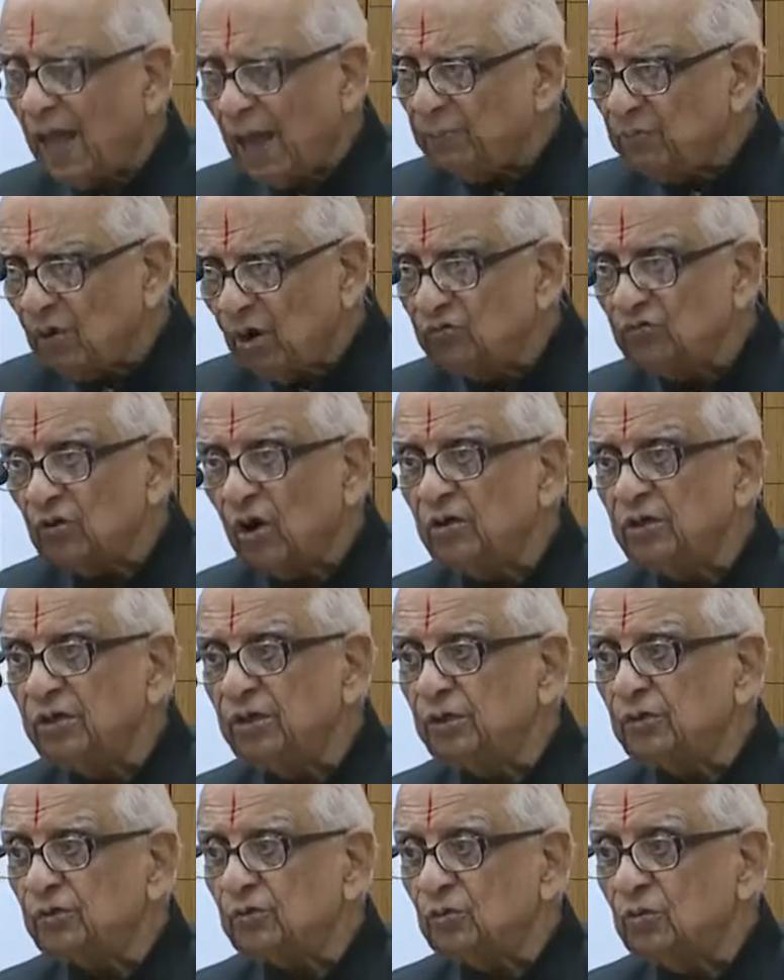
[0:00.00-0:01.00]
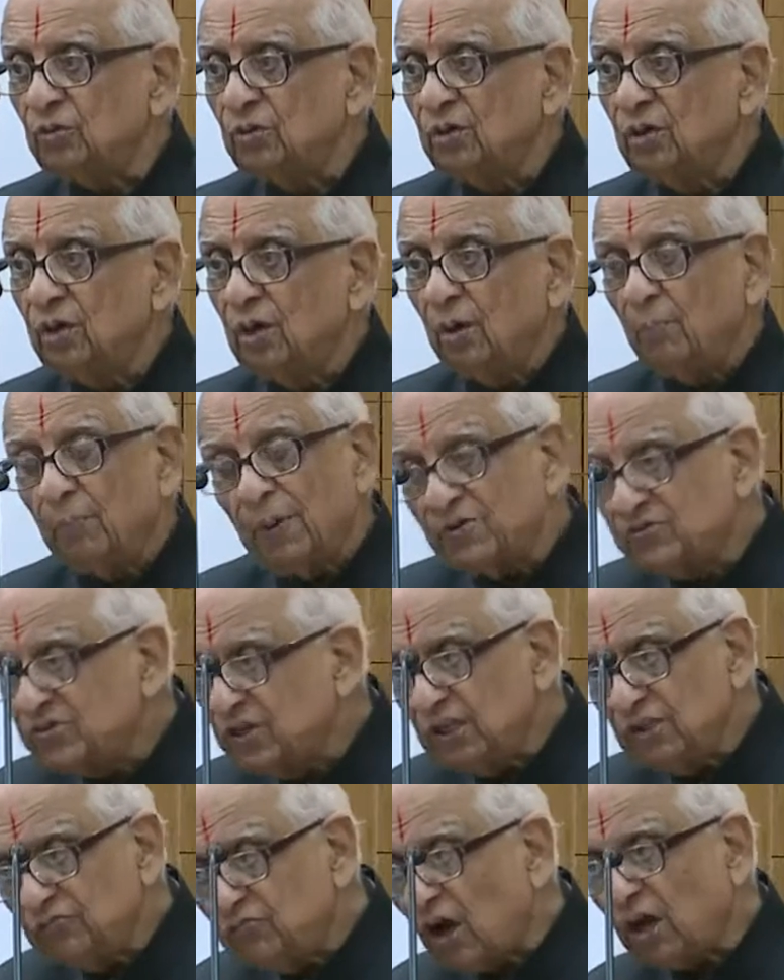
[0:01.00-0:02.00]
I am not joining issue. But
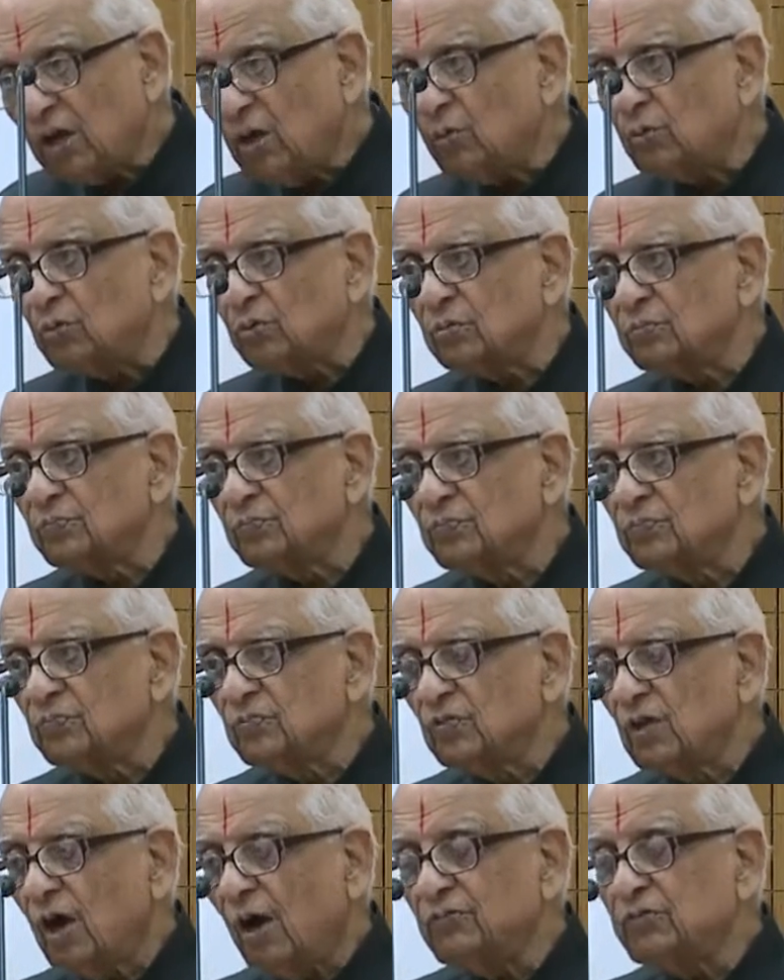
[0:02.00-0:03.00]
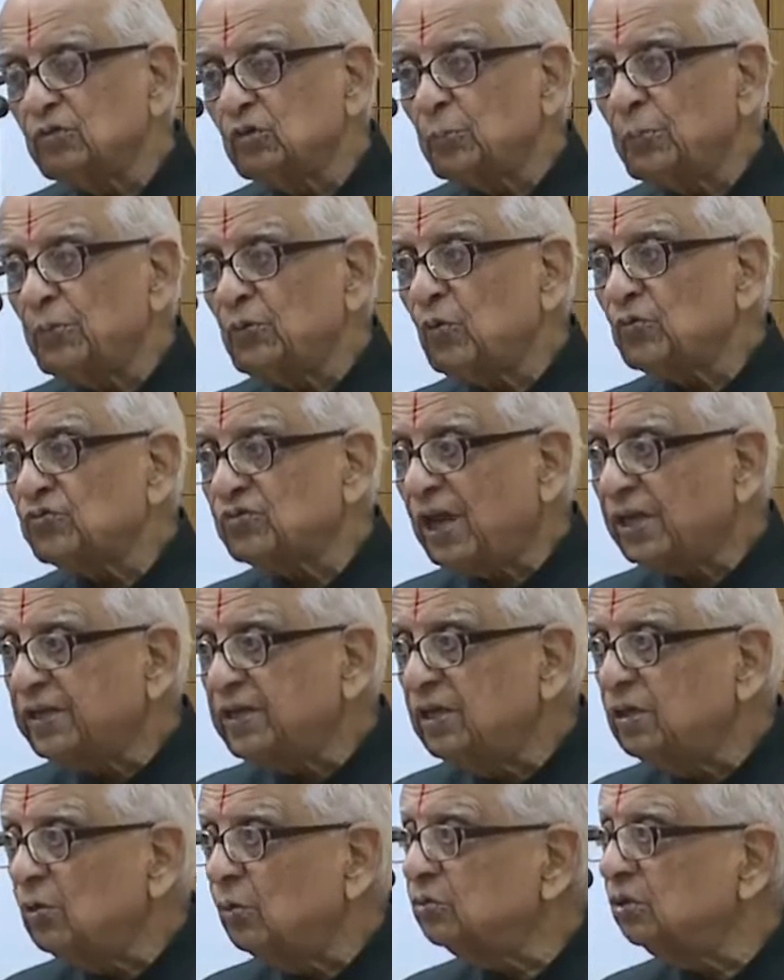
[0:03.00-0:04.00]
see the fallout of the Supreme Court
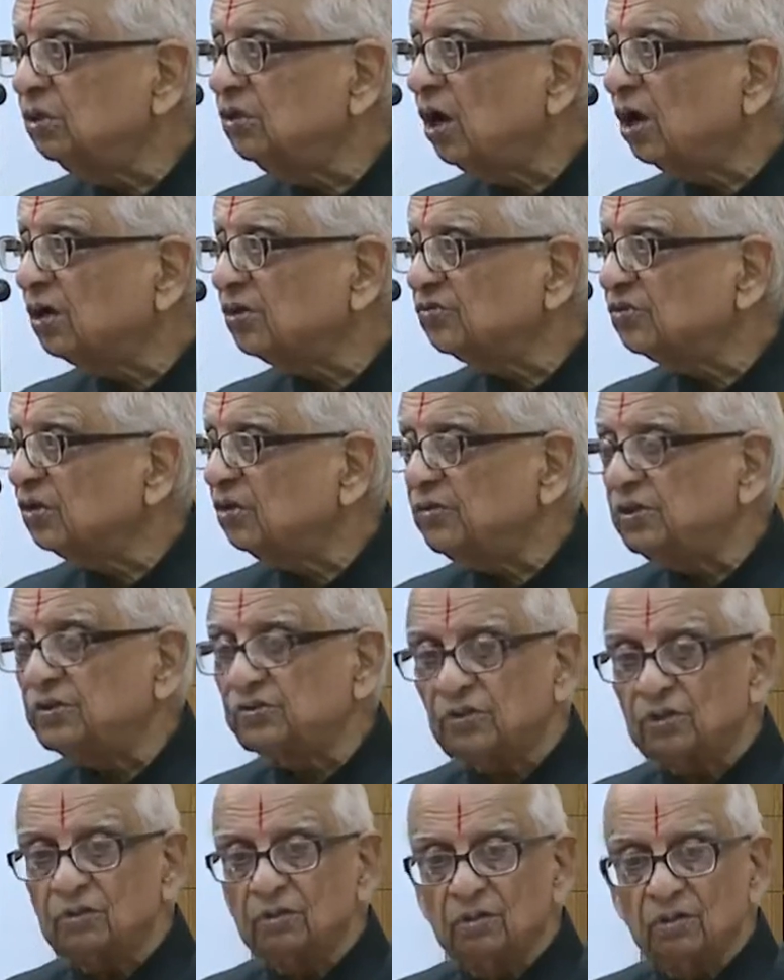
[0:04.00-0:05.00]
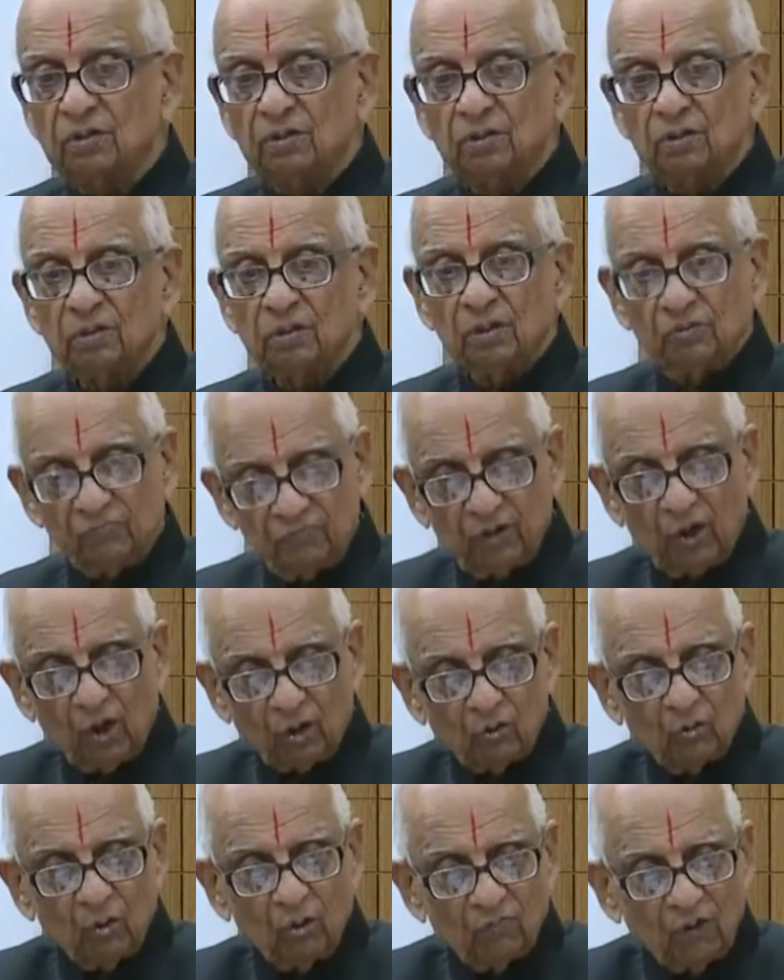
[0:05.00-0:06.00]
striking down the Jat reservation. We
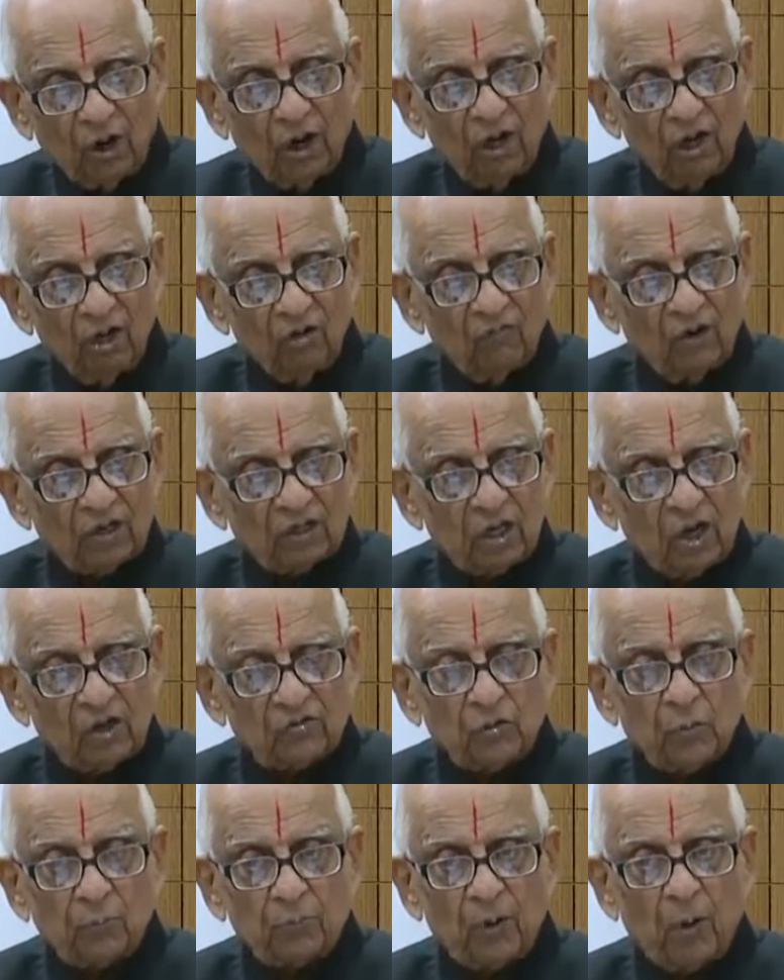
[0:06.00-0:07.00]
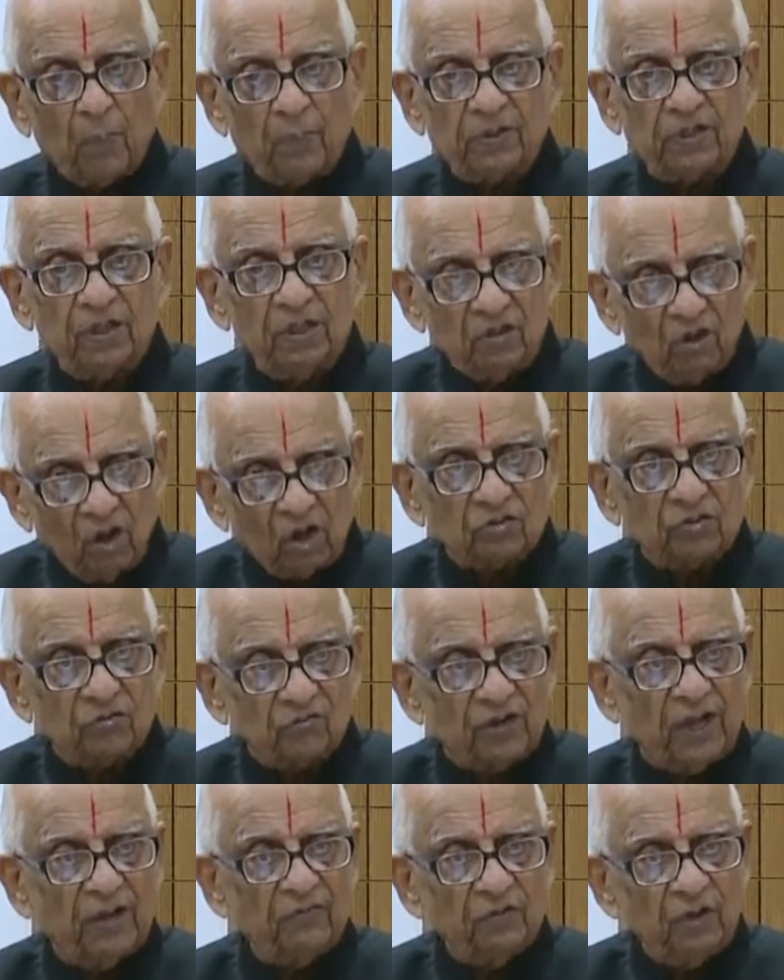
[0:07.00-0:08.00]
all know what a loss of property, loss
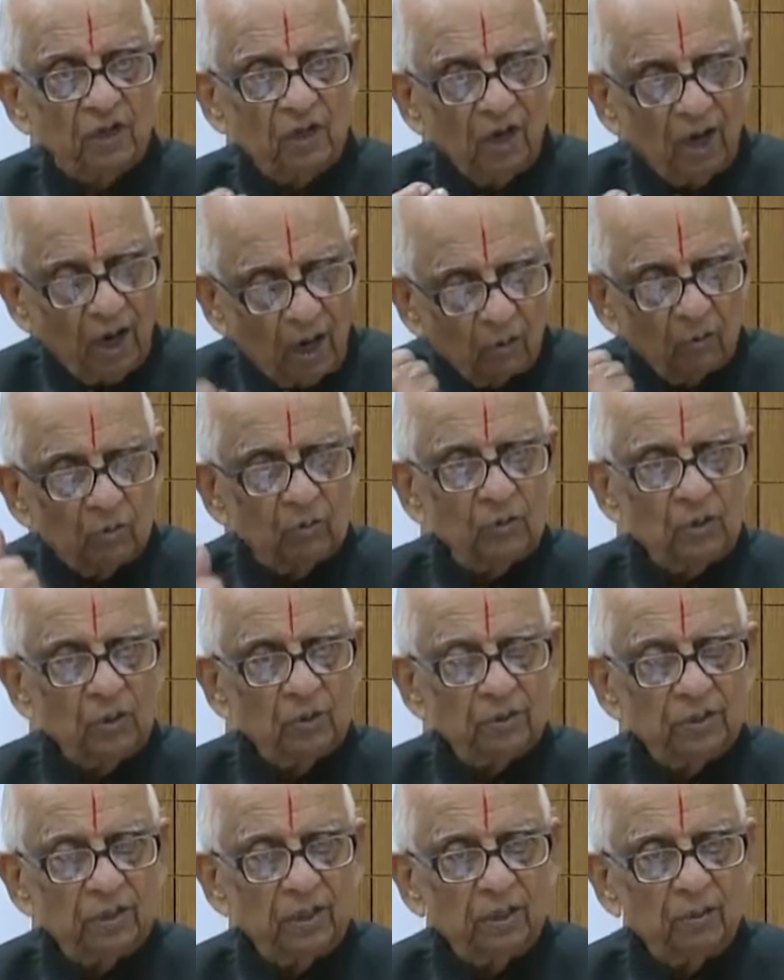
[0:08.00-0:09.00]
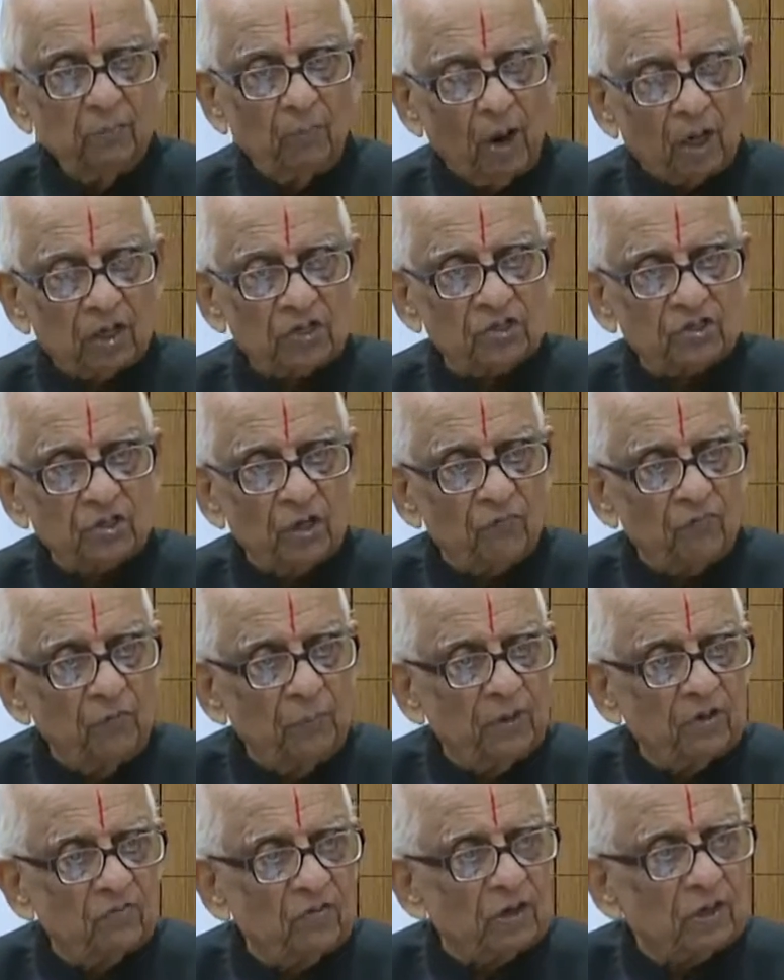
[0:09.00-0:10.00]
of life, how the modesty of
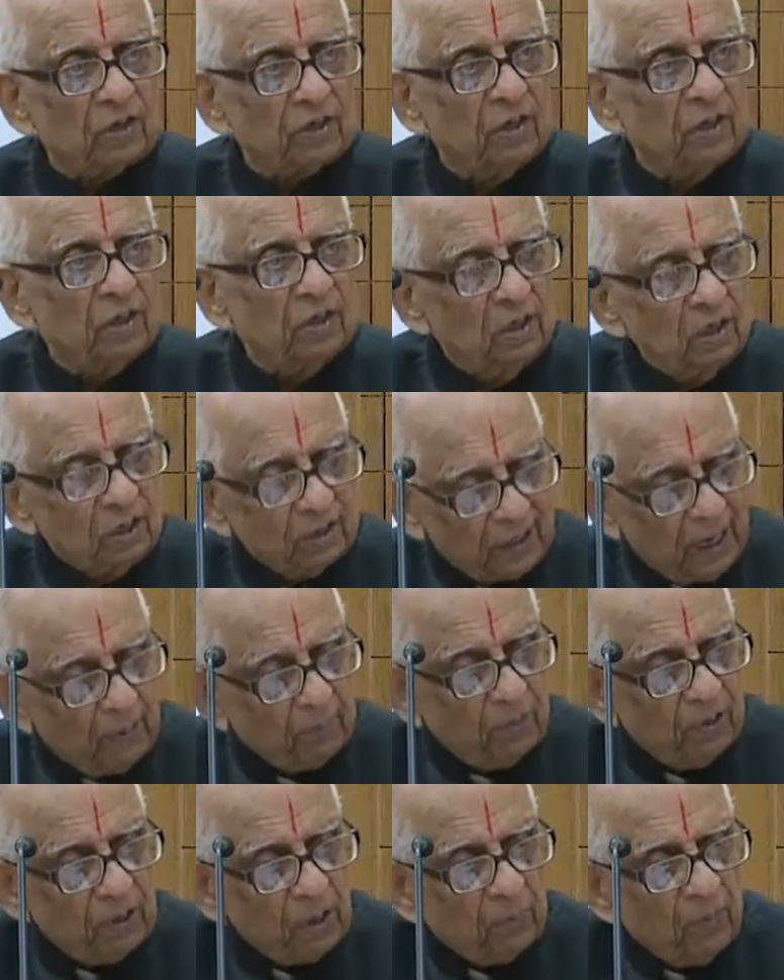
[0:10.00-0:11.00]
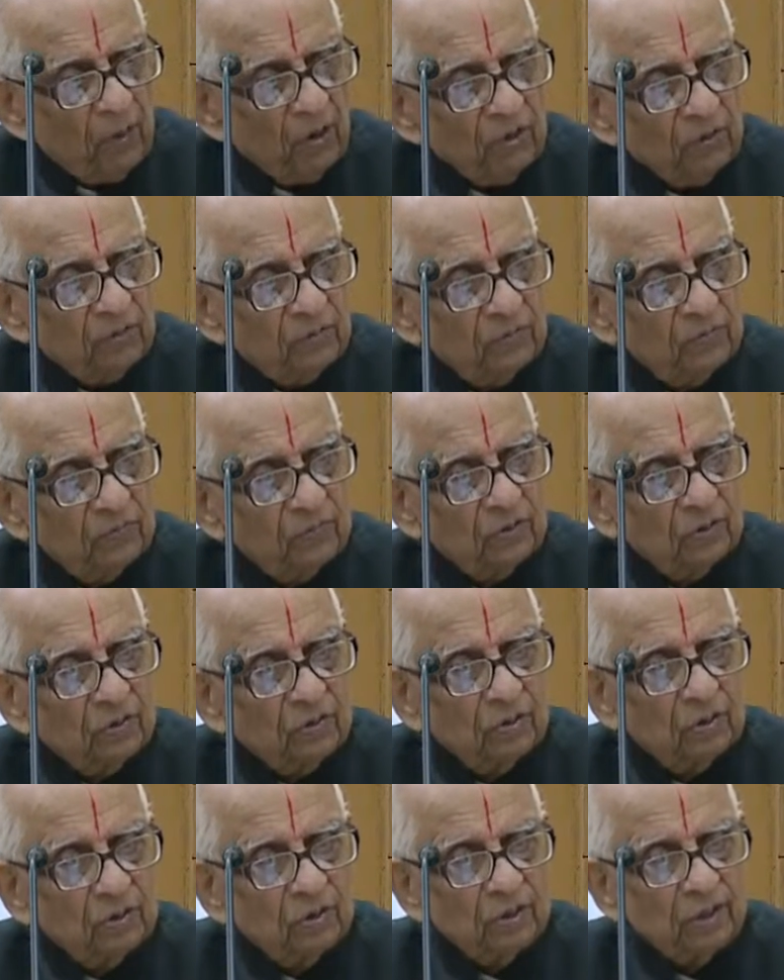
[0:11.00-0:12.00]
women were trampled upon
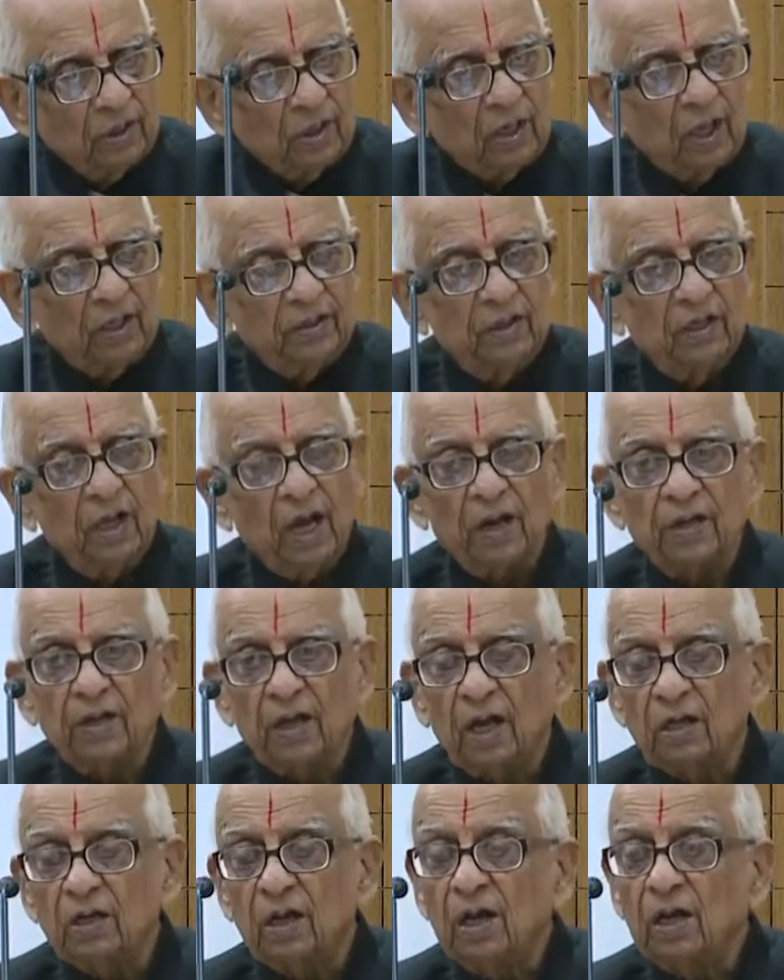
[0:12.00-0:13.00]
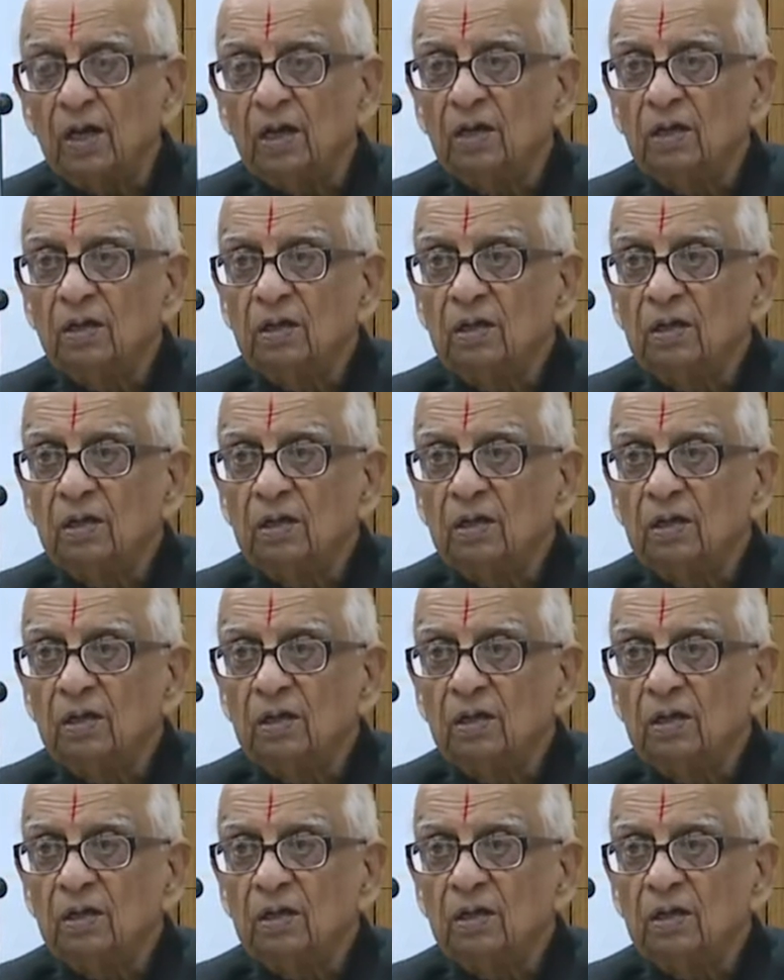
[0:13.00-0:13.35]
in, in Haryana.